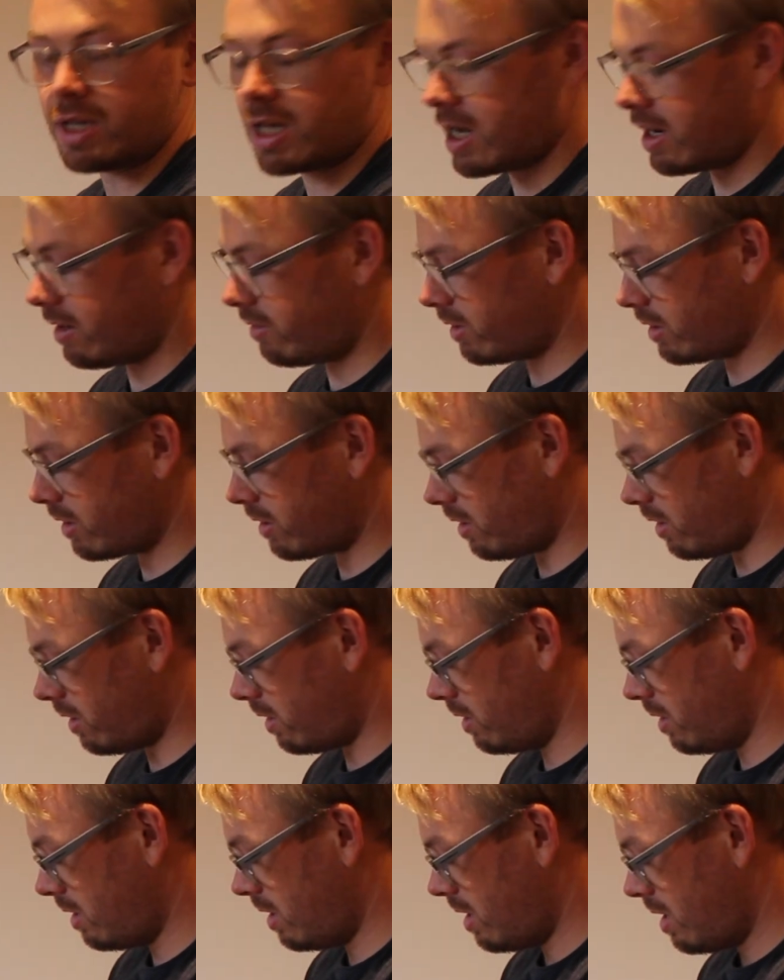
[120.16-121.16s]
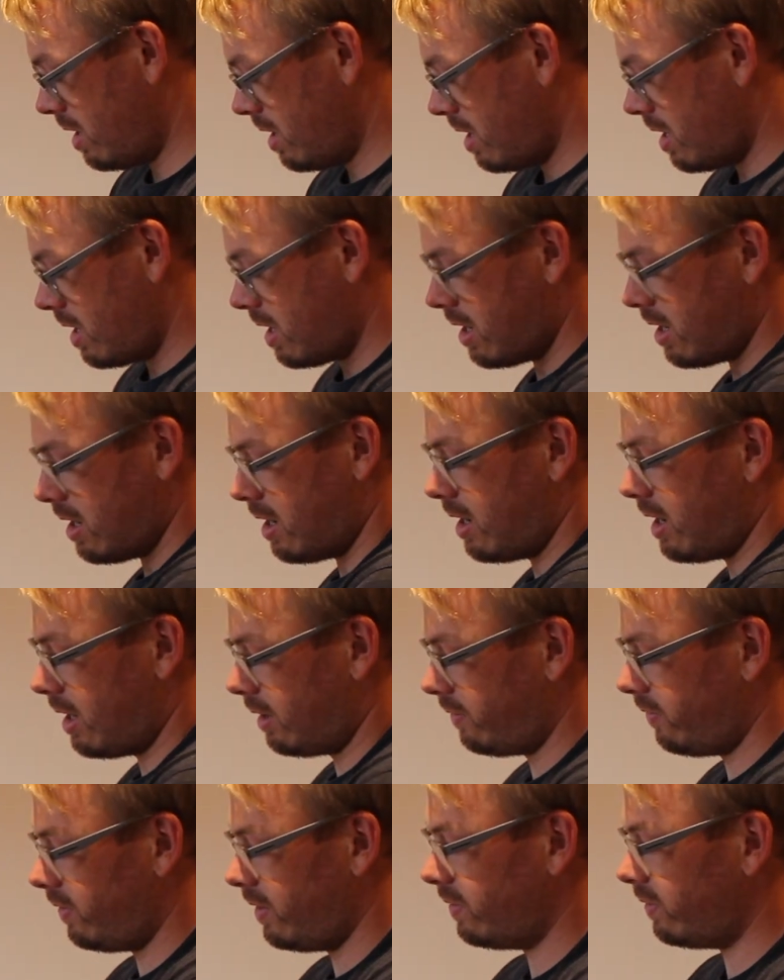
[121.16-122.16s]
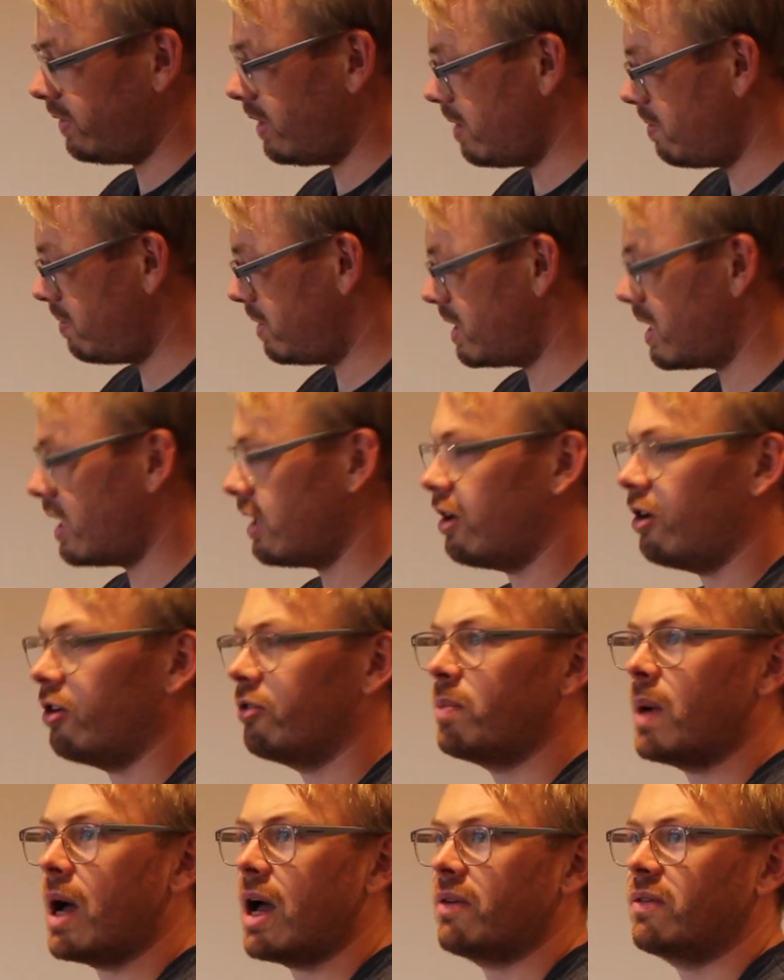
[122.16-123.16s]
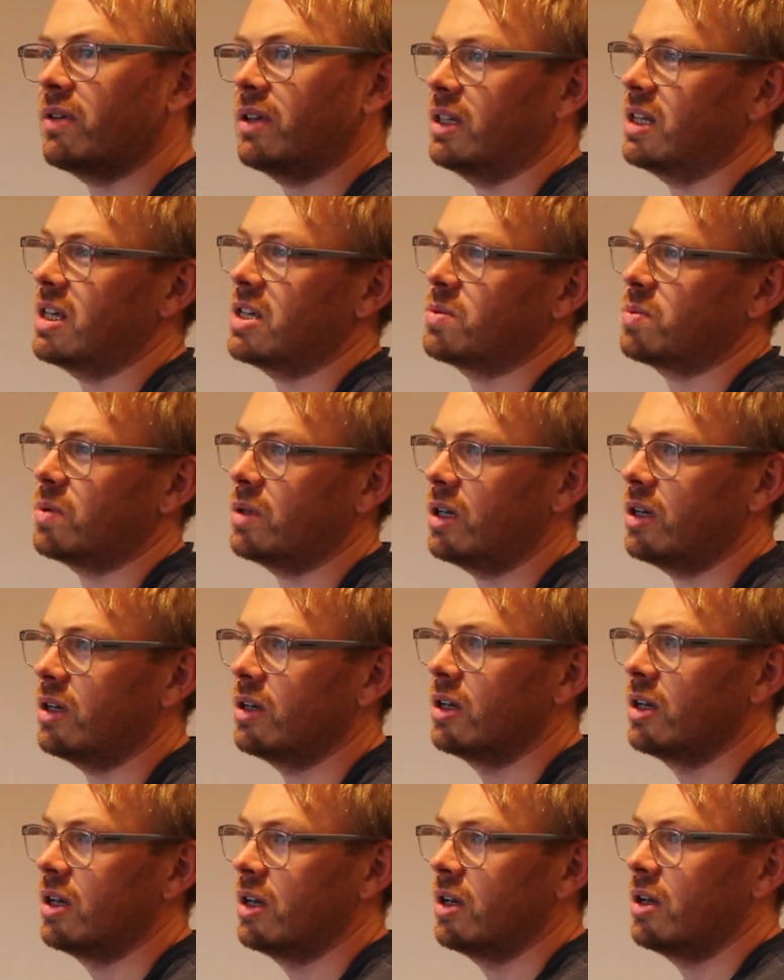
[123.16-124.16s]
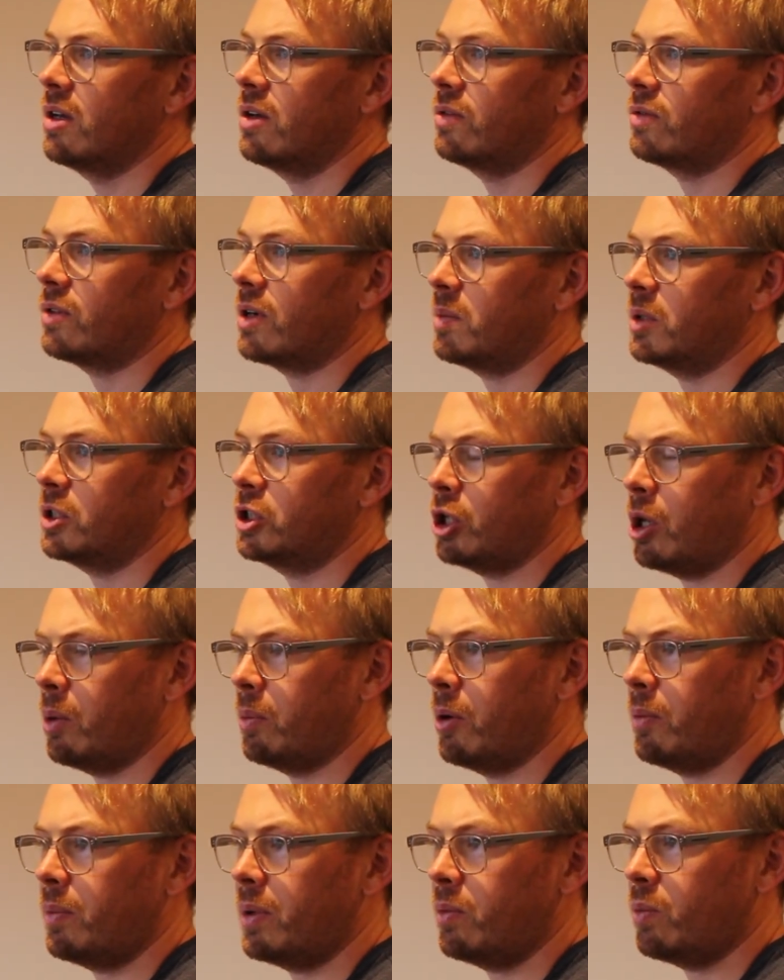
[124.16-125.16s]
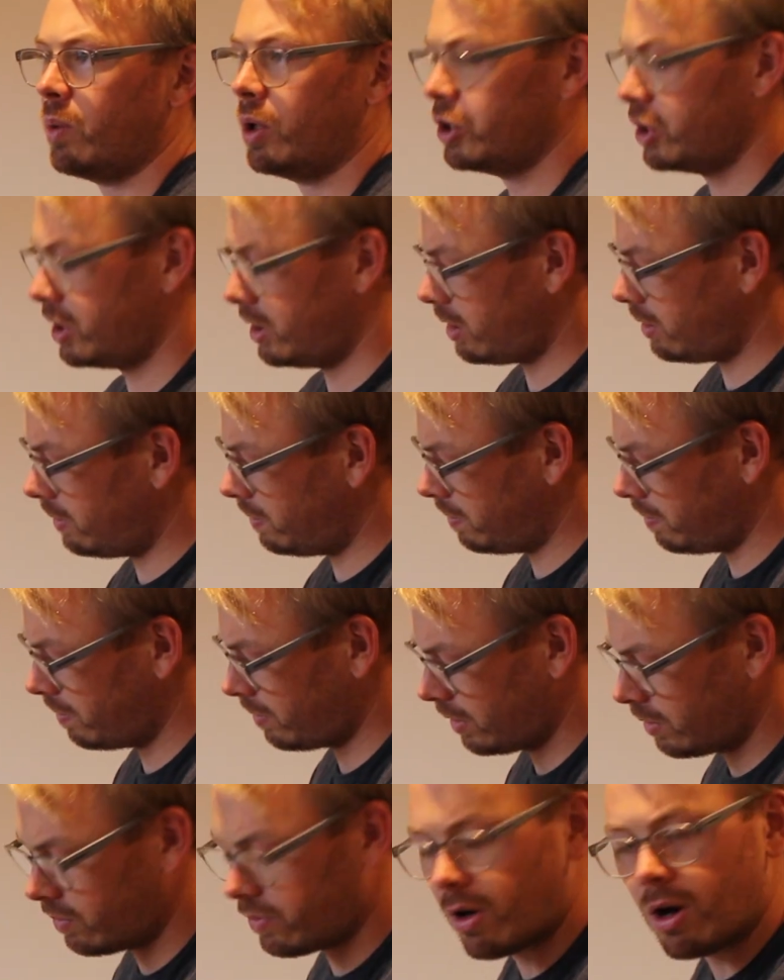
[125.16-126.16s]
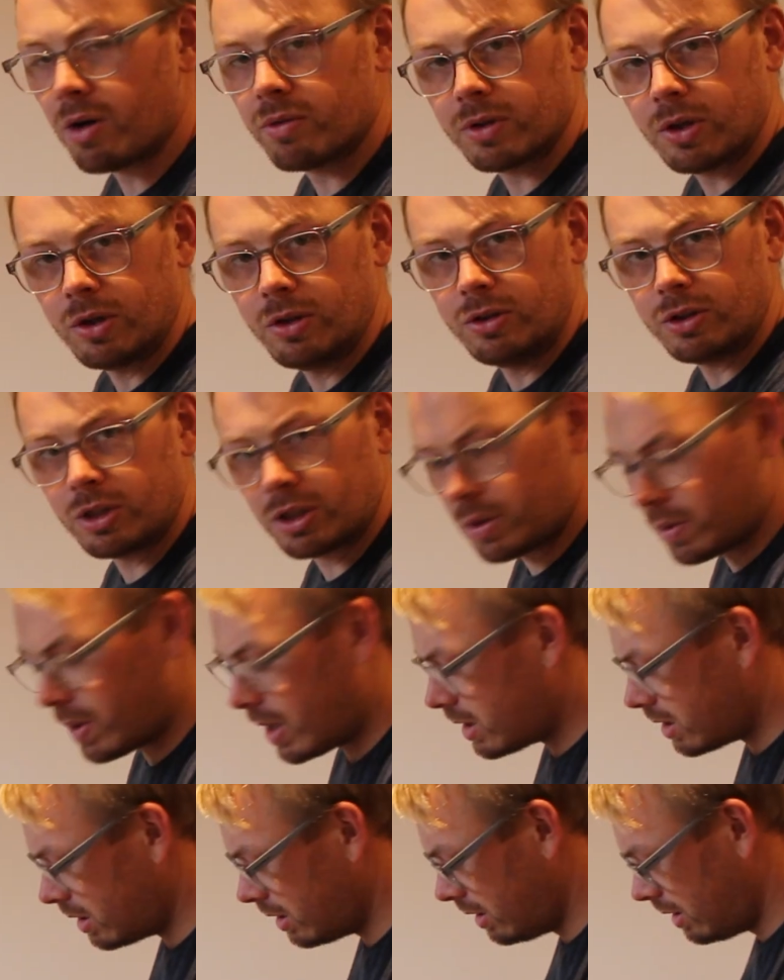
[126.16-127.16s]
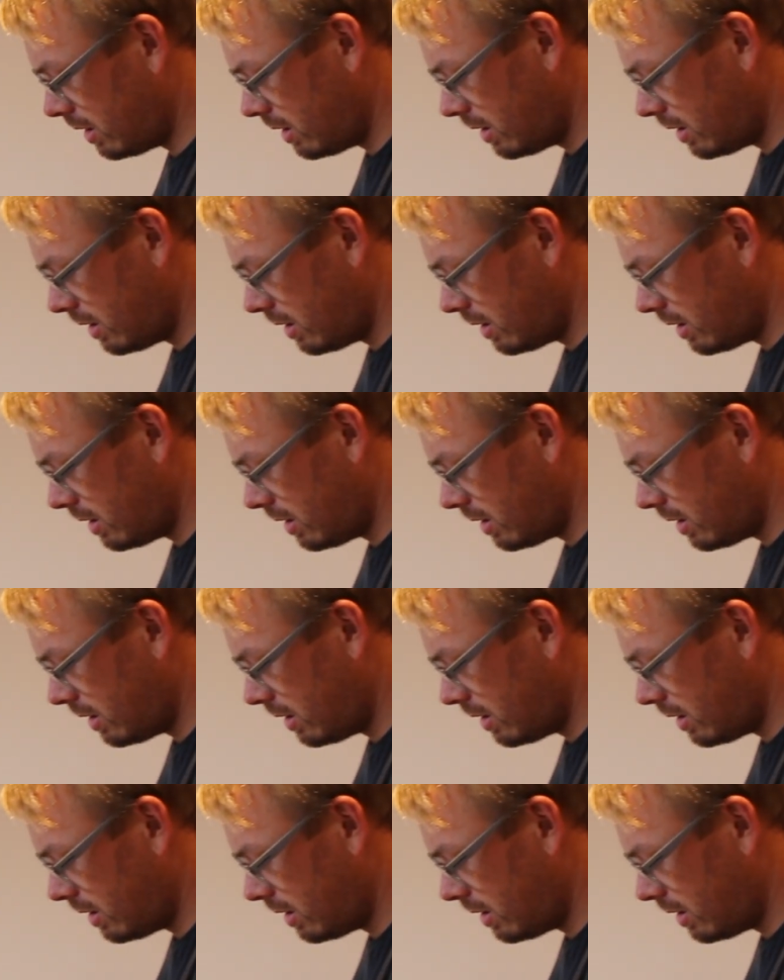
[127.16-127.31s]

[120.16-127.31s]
a year ago, had 15% off, but I think this were from a shop up in Washington, 4 for £100.